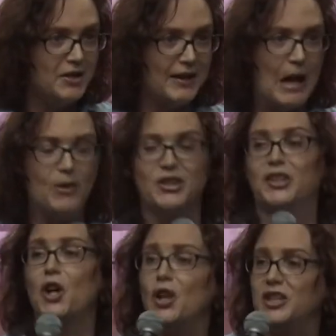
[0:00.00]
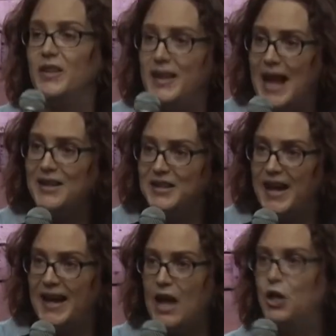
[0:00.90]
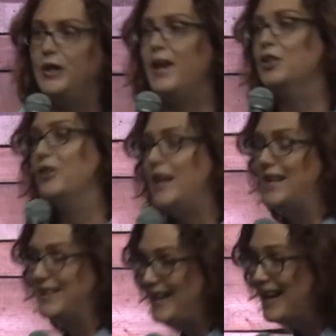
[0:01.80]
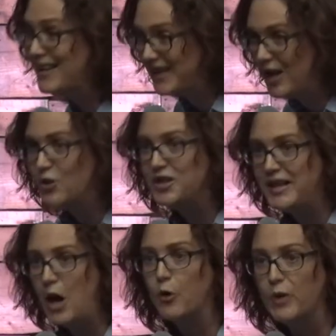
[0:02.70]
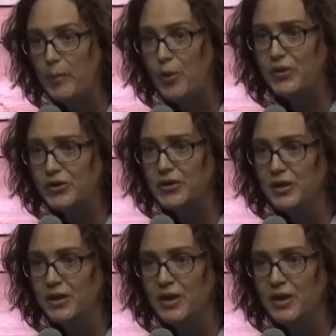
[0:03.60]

So then I was exhausted the next day and I couldn't exercise the next day. You see how it ripples?